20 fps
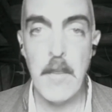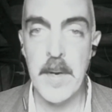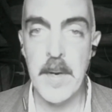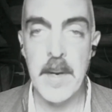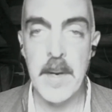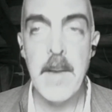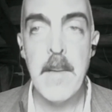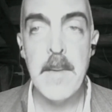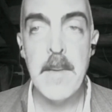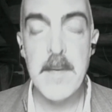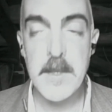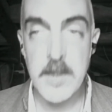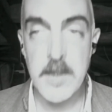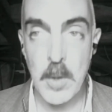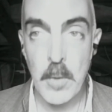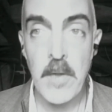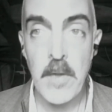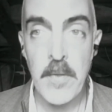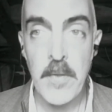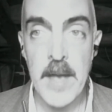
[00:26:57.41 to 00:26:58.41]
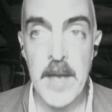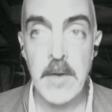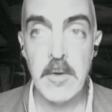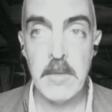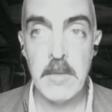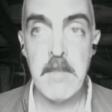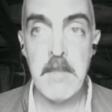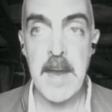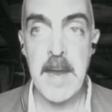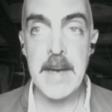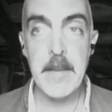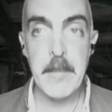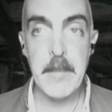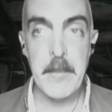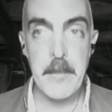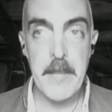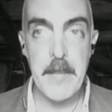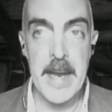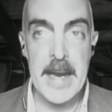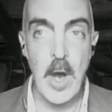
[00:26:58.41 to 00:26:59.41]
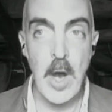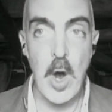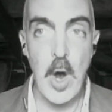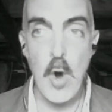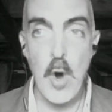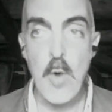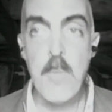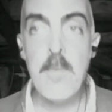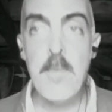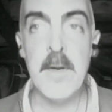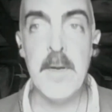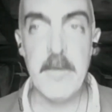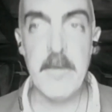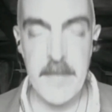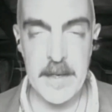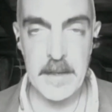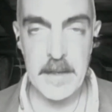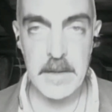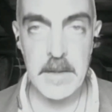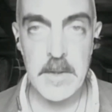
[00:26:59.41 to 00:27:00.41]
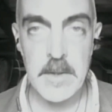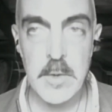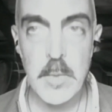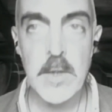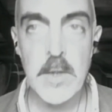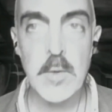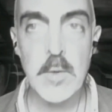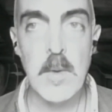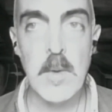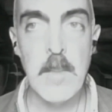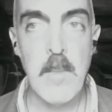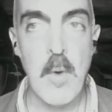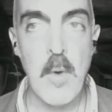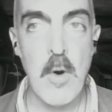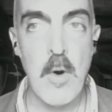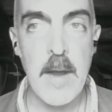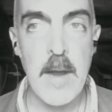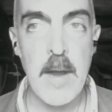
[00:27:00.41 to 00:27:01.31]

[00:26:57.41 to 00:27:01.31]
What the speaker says: and so that they could make big open fields which were more